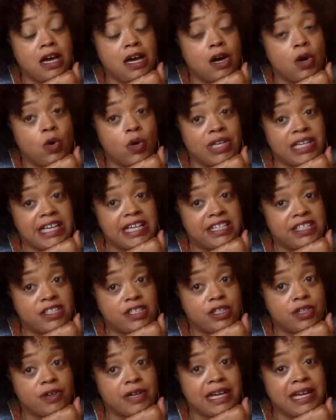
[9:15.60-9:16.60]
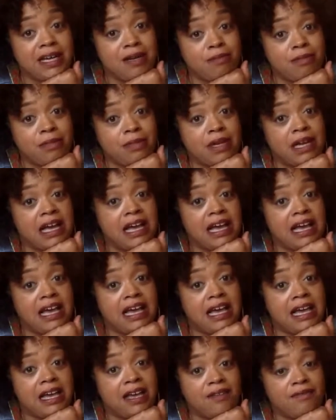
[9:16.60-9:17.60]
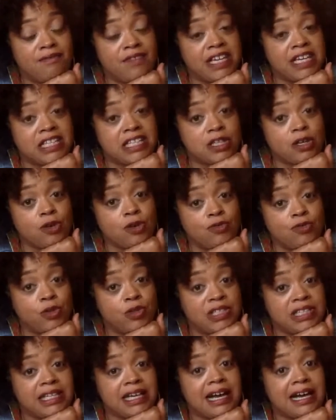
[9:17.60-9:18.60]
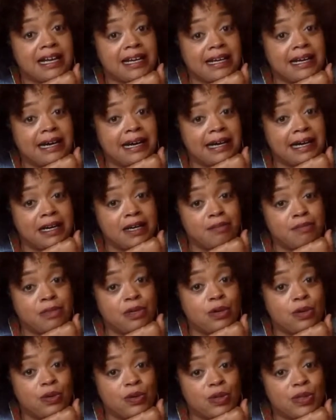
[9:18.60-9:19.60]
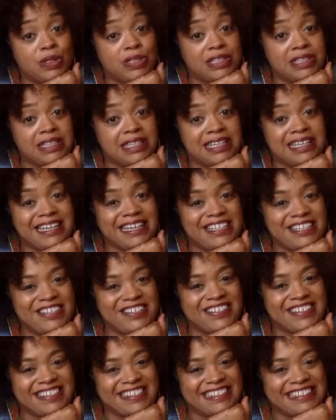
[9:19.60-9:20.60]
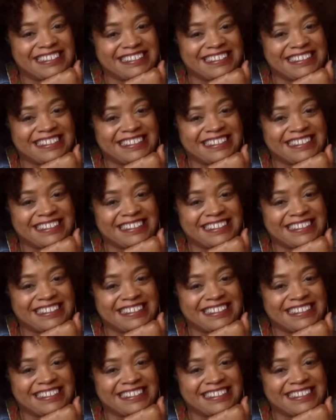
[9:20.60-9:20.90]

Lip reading: on Instagram and vegansoulfoodie.com on the internet.